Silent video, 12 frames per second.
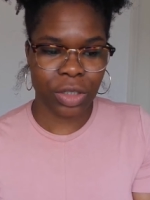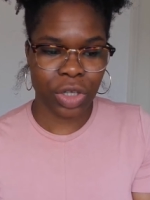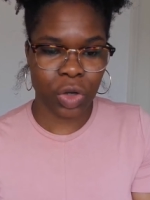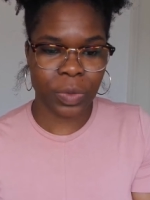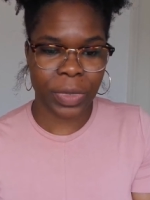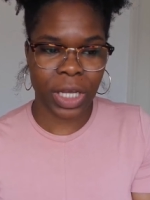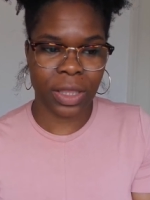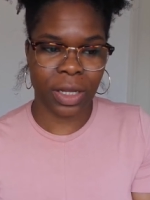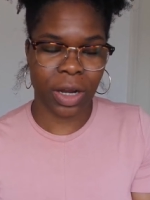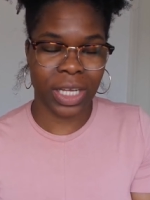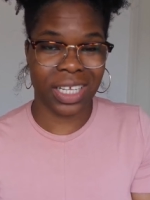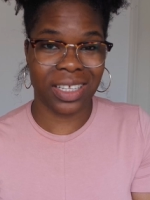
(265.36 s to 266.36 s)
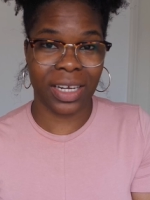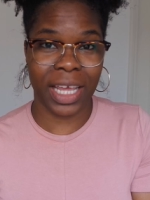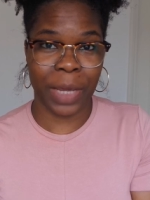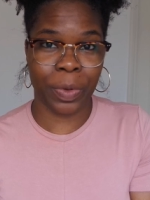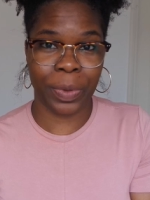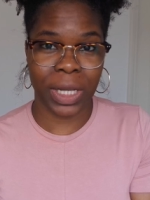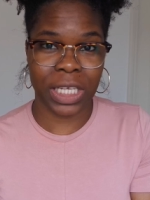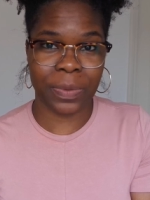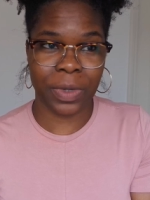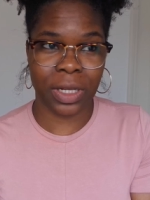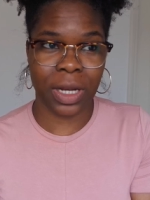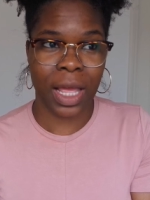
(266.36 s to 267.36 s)
told me that I needed a hip
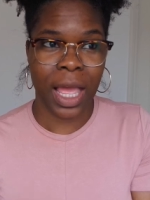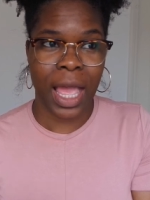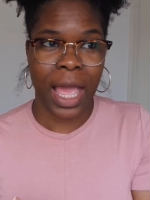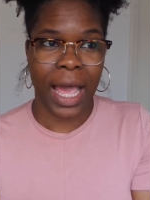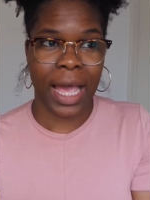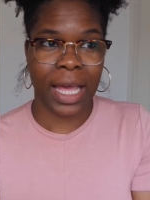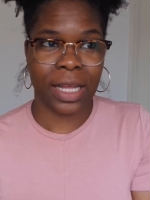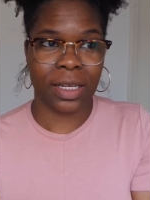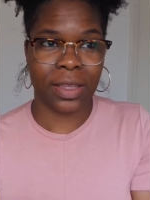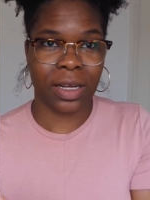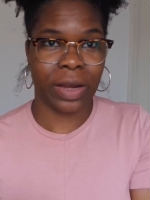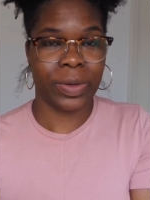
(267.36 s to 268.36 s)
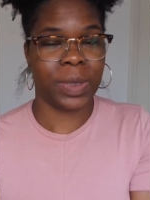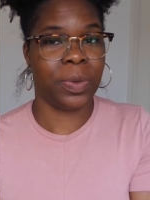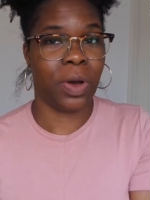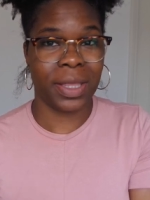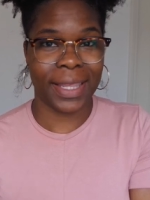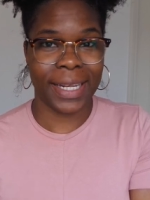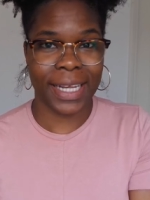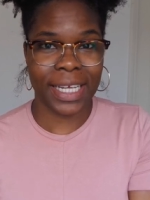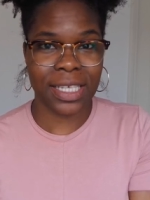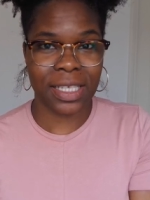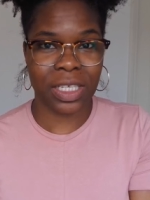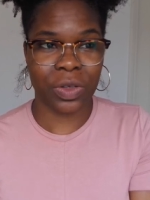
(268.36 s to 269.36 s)
replacement and then I was put on the
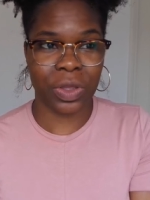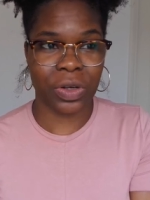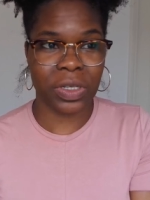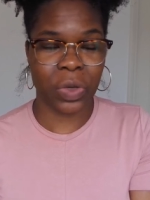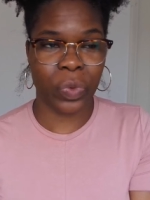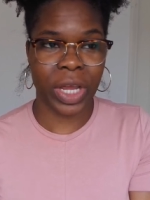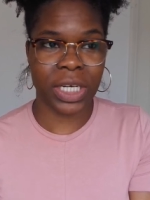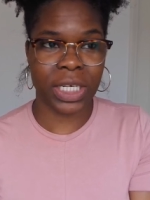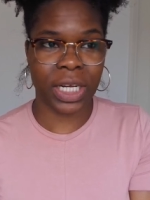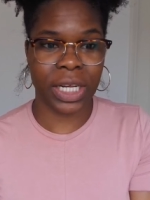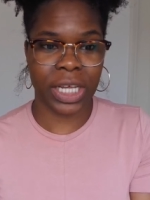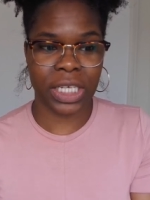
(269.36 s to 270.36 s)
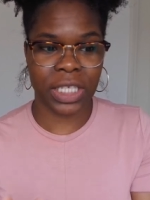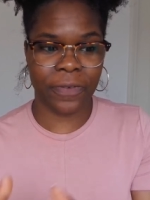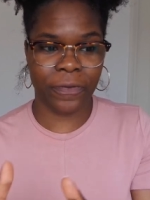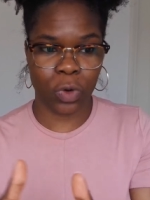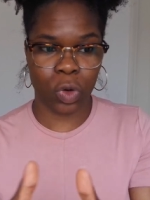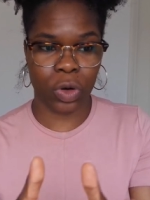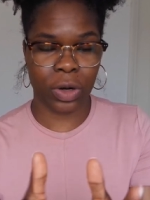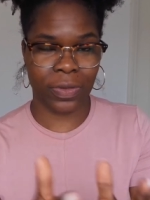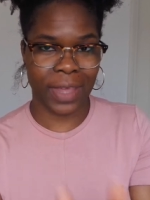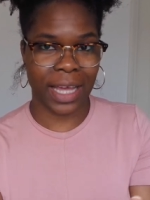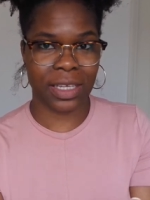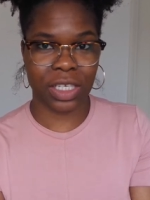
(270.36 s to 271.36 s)
list so there is a waiting list for
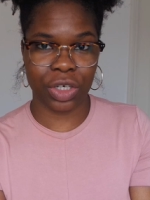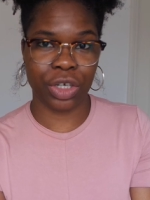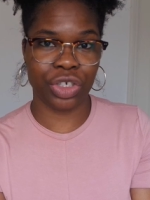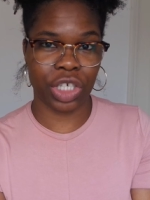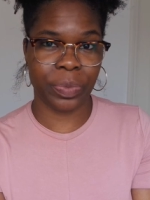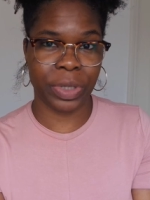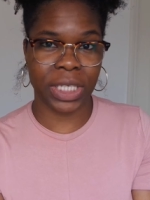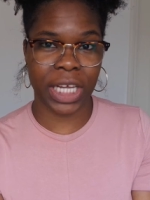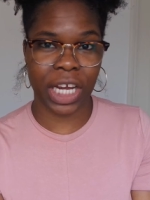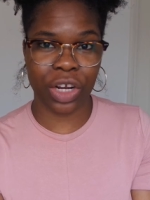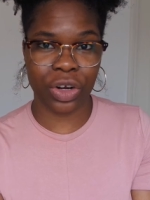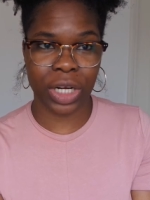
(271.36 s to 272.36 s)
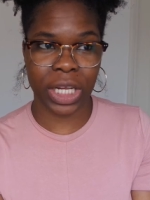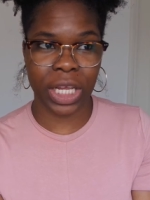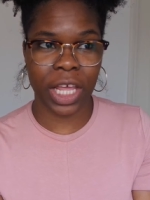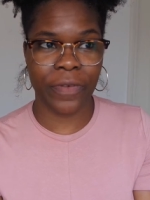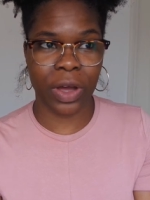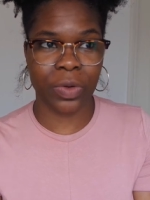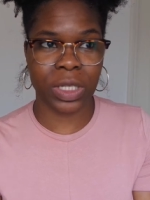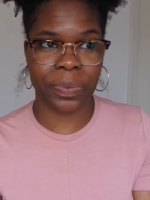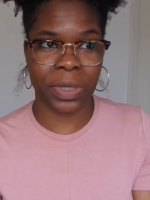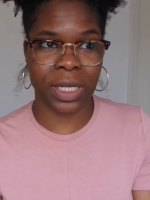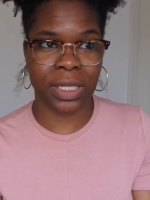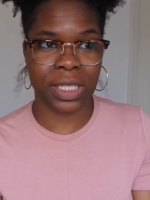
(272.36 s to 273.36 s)
that surgeon particularly if I was
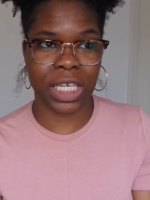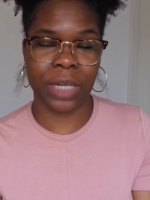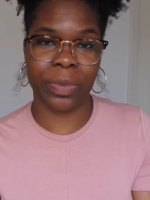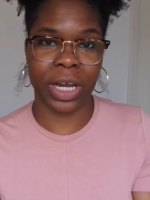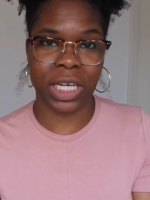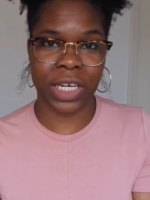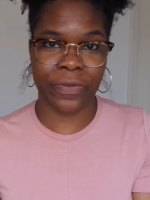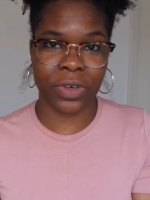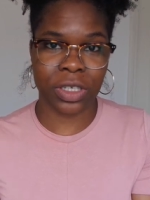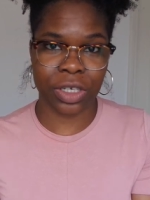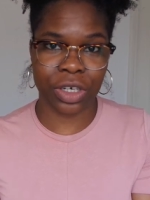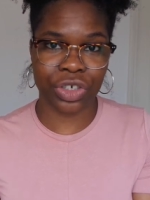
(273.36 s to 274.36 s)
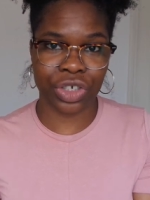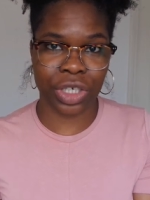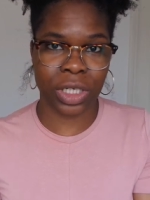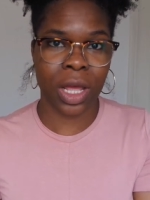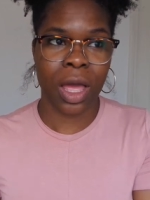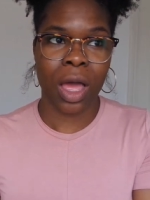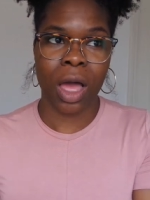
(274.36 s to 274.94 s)
being seen by a different surgeon